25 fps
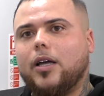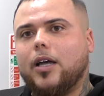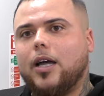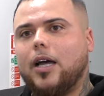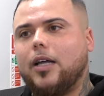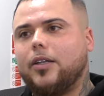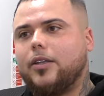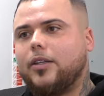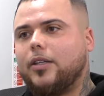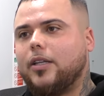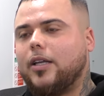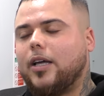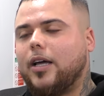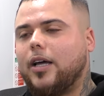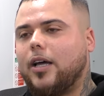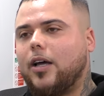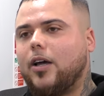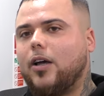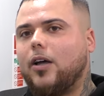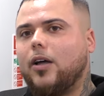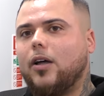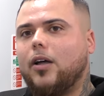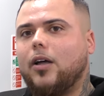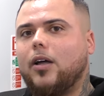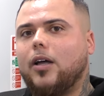had
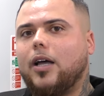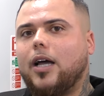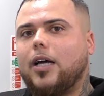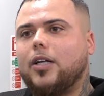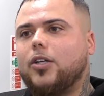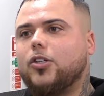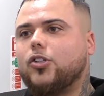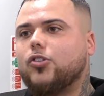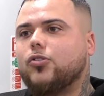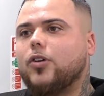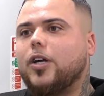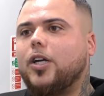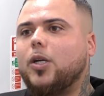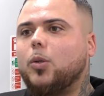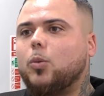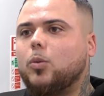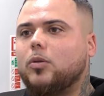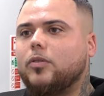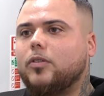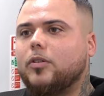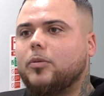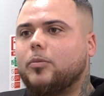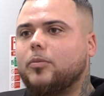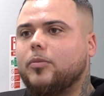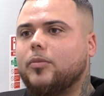uh, had a straightener
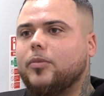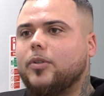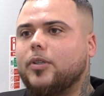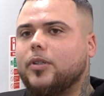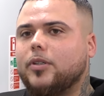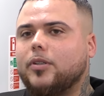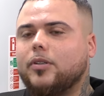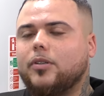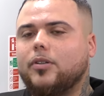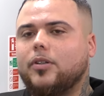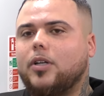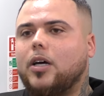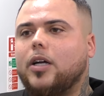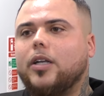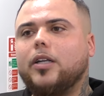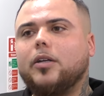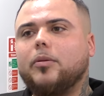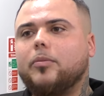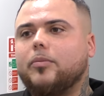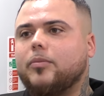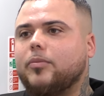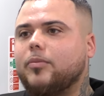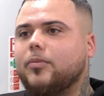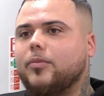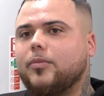with him done
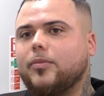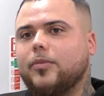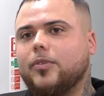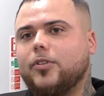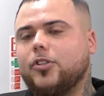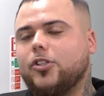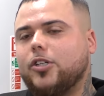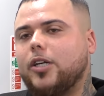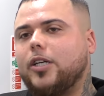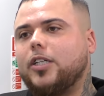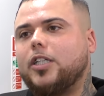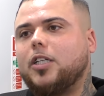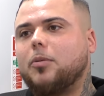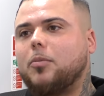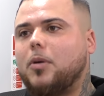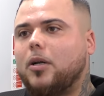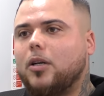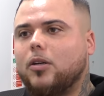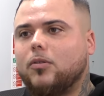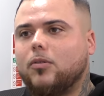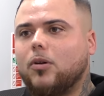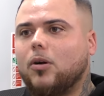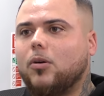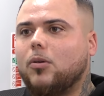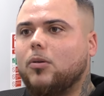him chased him up
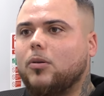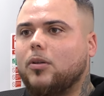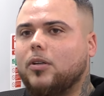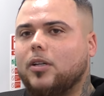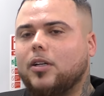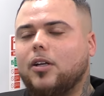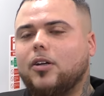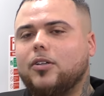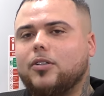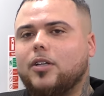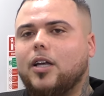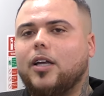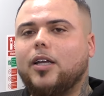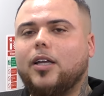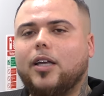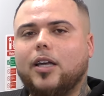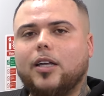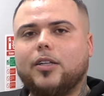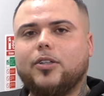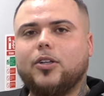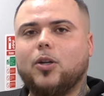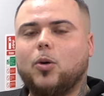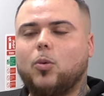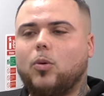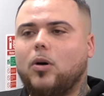the road and I was like
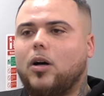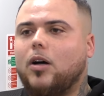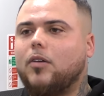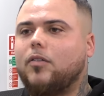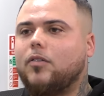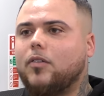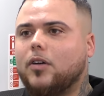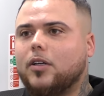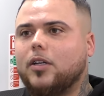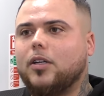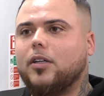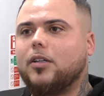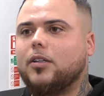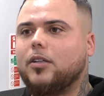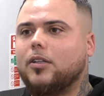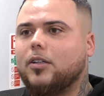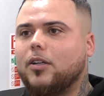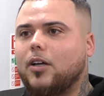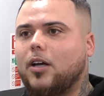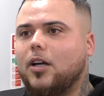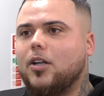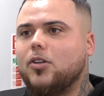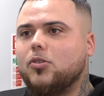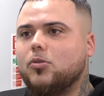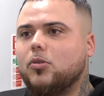yeah do you know what I fucking
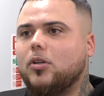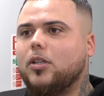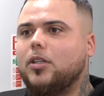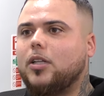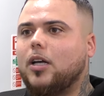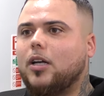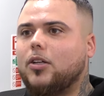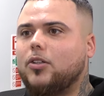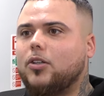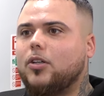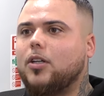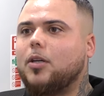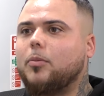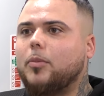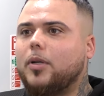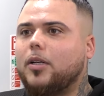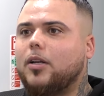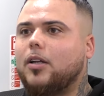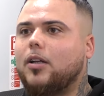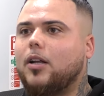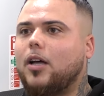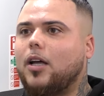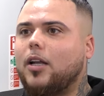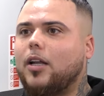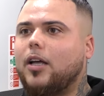I enjoyed that do you know what I mean
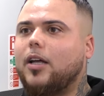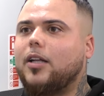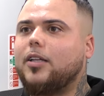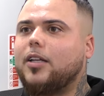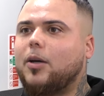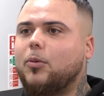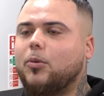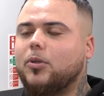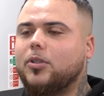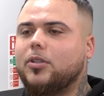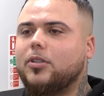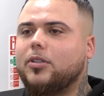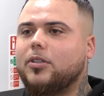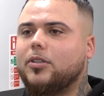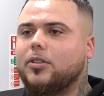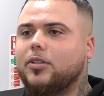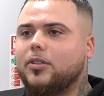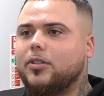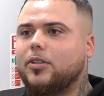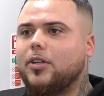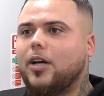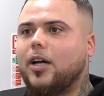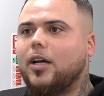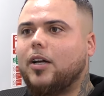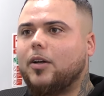I like that that
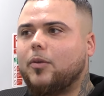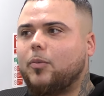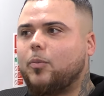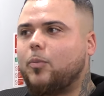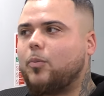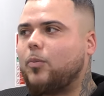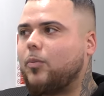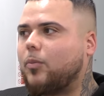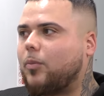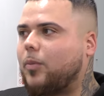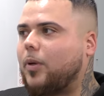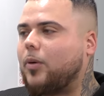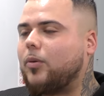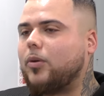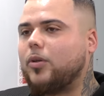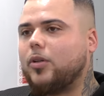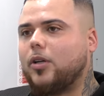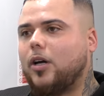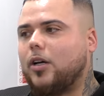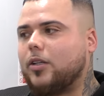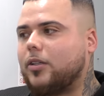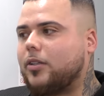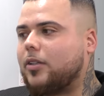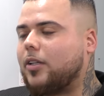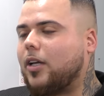was that like,
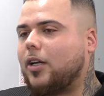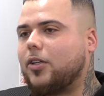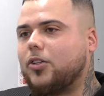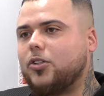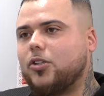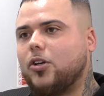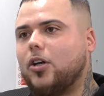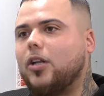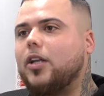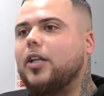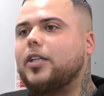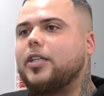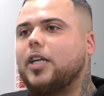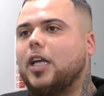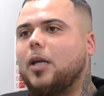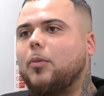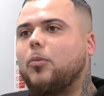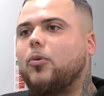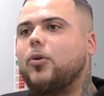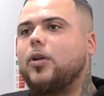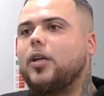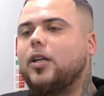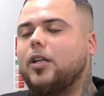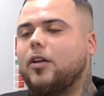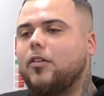I, I, I, turned the
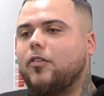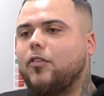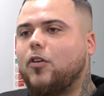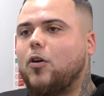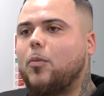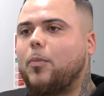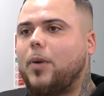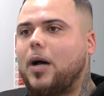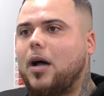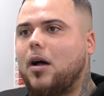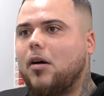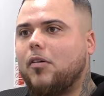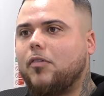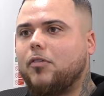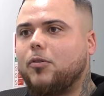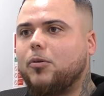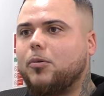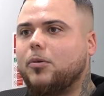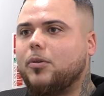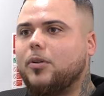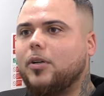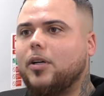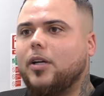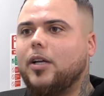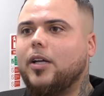table on it and I felt
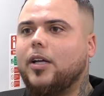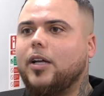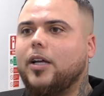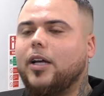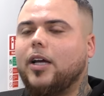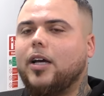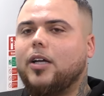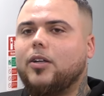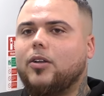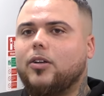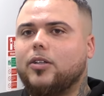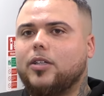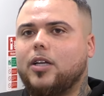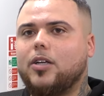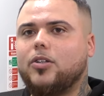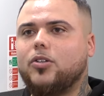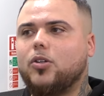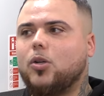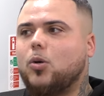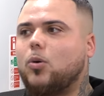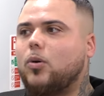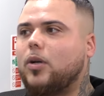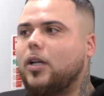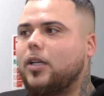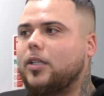powerful and I was like do
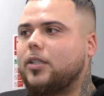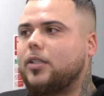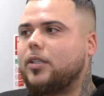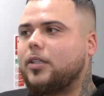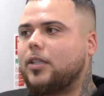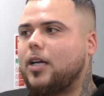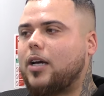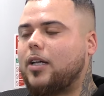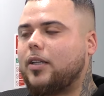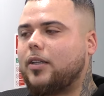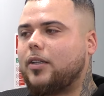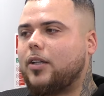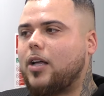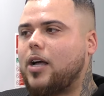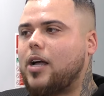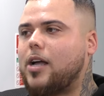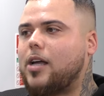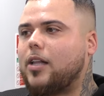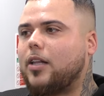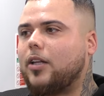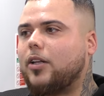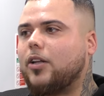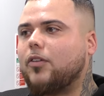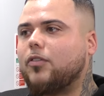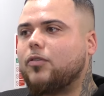you know what that's that like
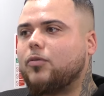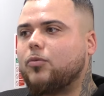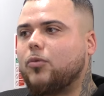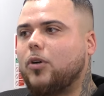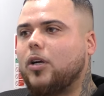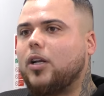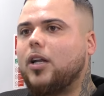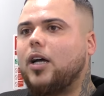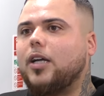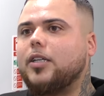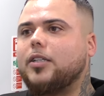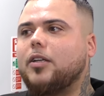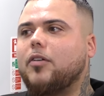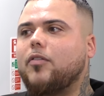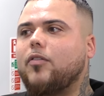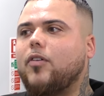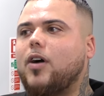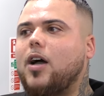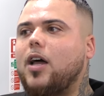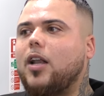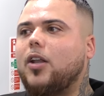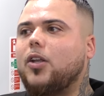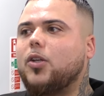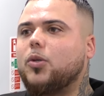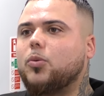and then I realised that
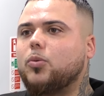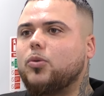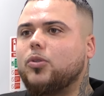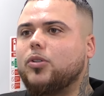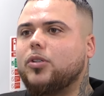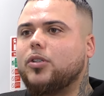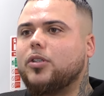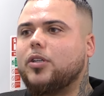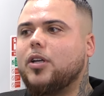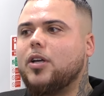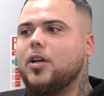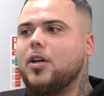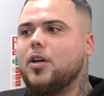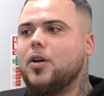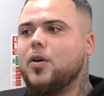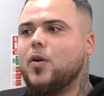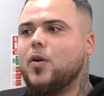violence was